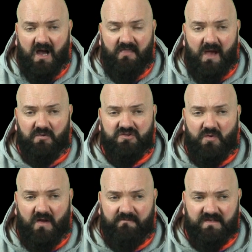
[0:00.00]
and that was
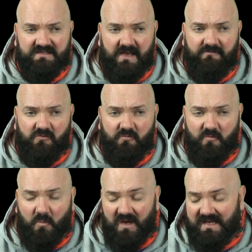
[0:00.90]
going on for several
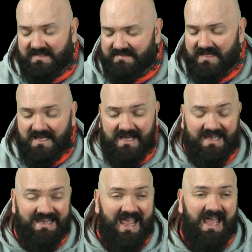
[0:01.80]
weeks.
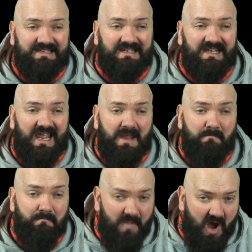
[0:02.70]
Yet
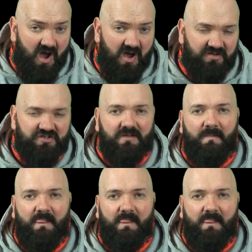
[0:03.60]
in March,